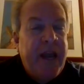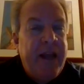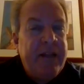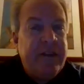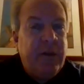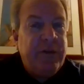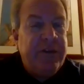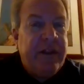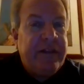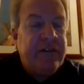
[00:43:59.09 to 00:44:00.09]
And
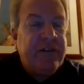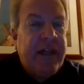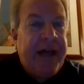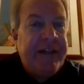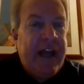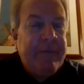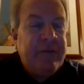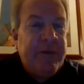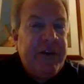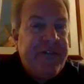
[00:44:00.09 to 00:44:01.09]
there's a lot of
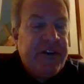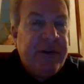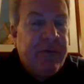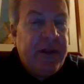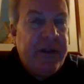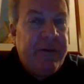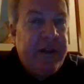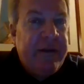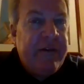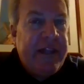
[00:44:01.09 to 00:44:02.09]
times when you're fishing really,
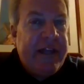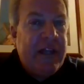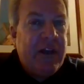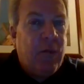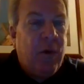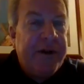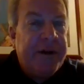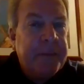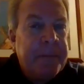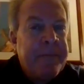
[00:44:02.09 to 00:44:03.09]
really, really clear
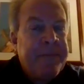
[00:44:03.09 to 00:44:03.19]
water,